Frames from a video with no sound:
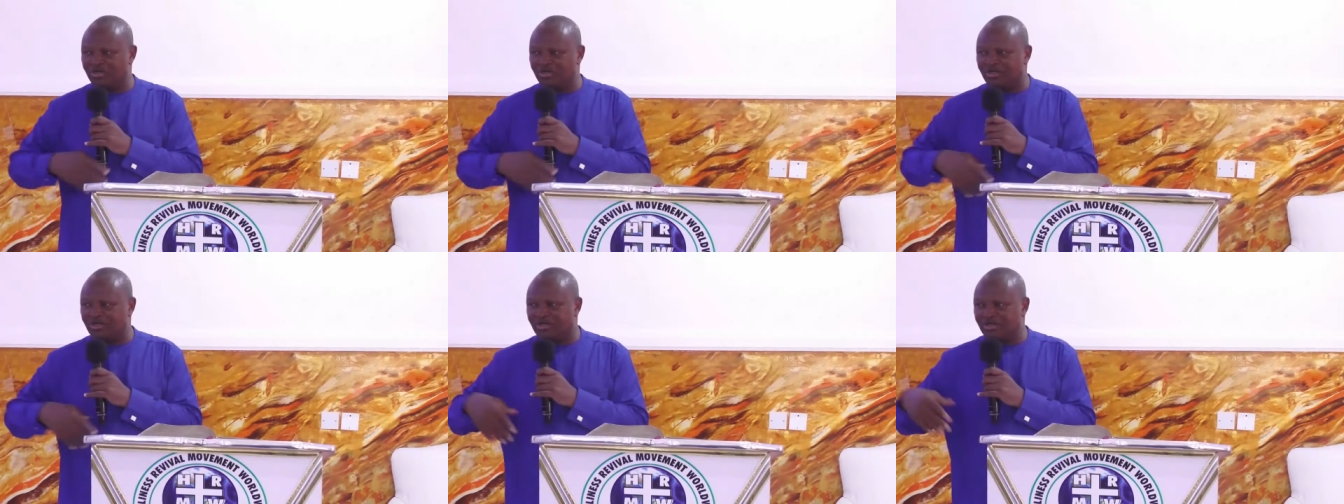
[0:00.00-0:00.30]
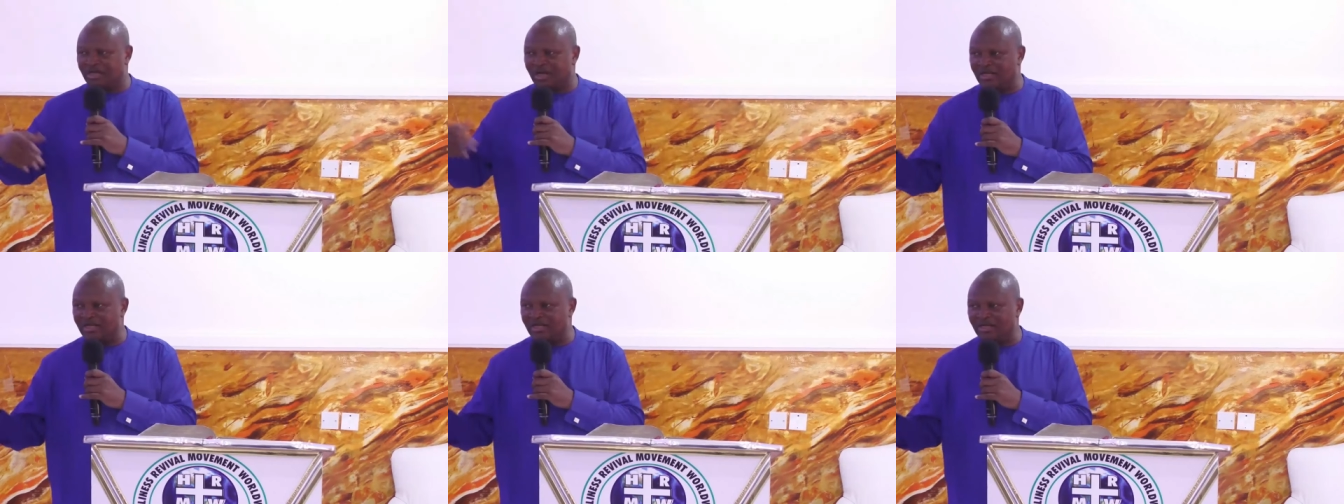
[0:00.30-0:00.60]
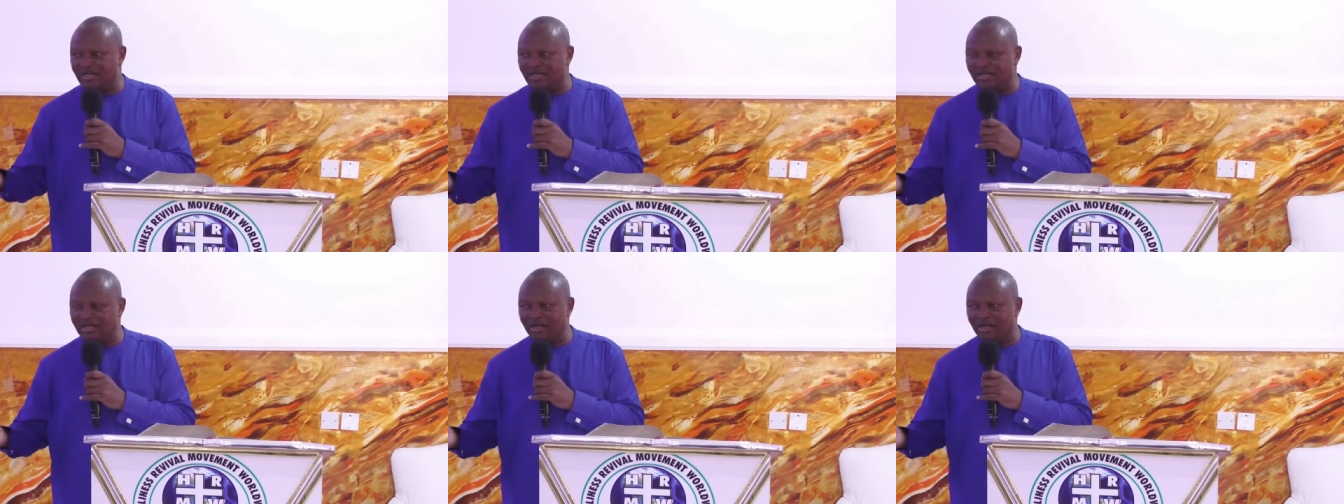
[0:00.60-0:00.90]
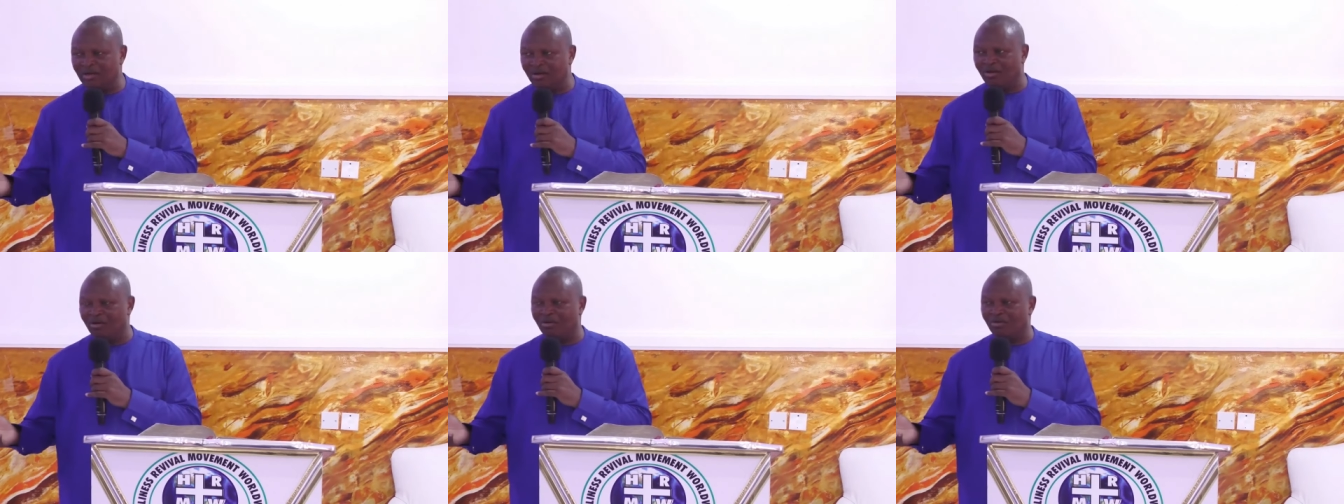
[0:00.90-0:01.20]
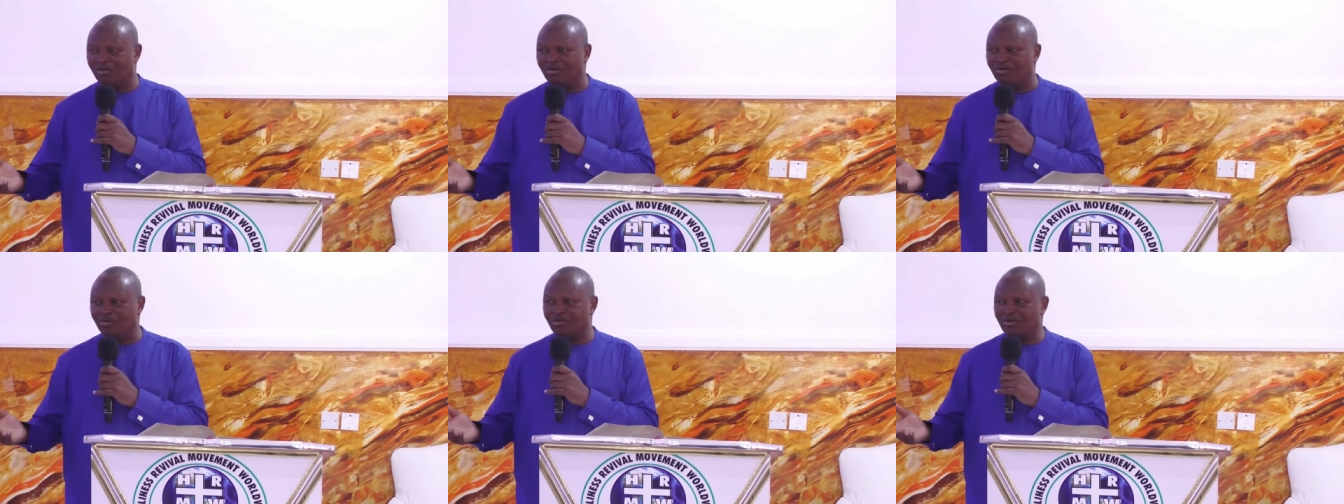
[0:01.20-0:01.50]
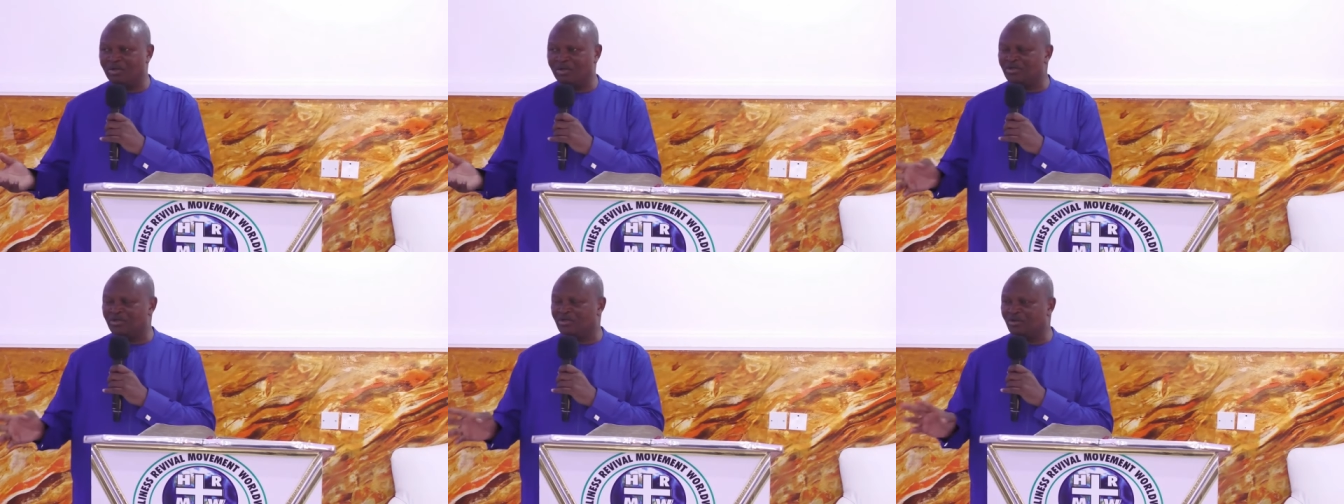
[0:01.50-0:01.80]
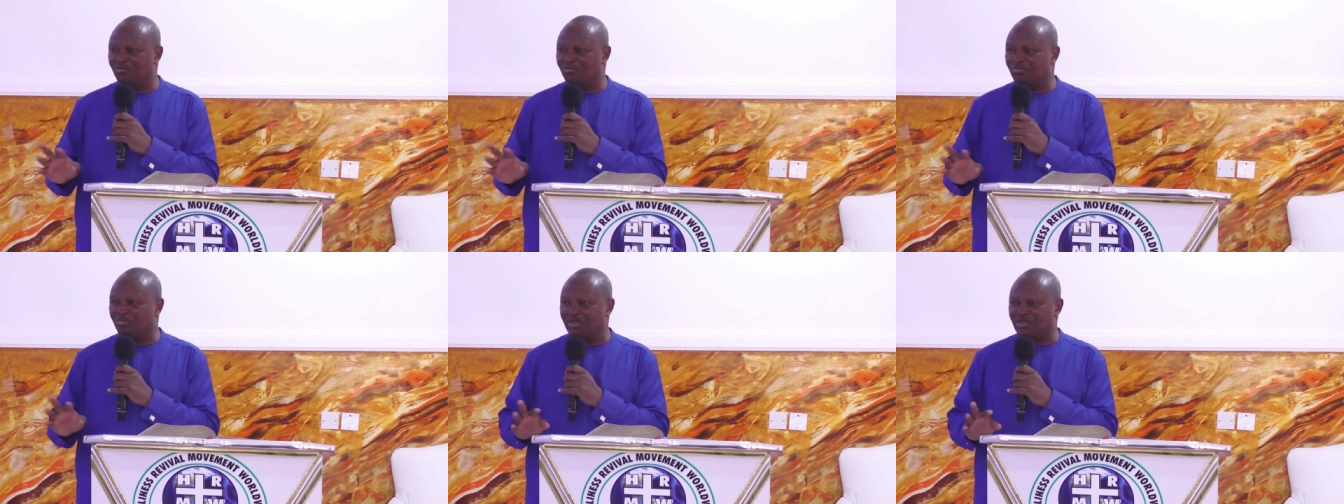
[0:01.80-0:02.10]
standing alone. It's not
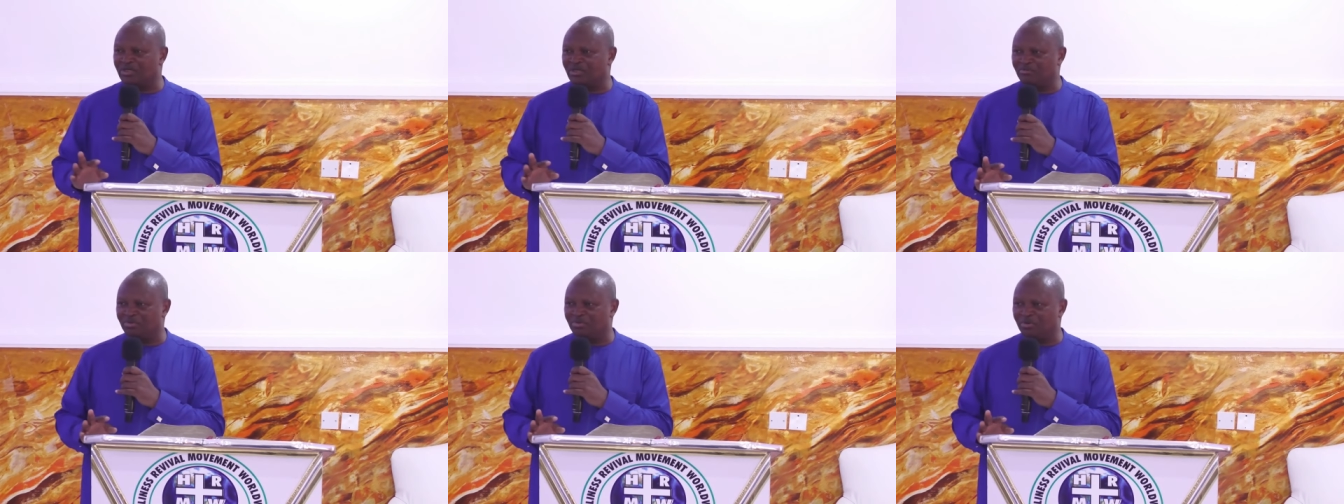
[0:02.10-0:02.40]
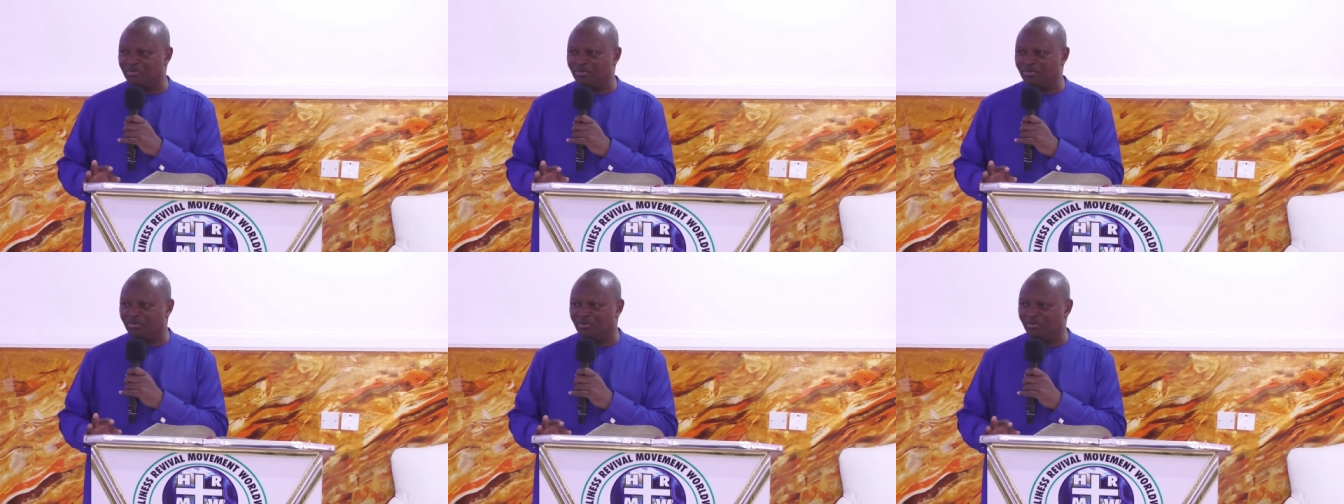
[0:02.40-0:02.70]
blessing people.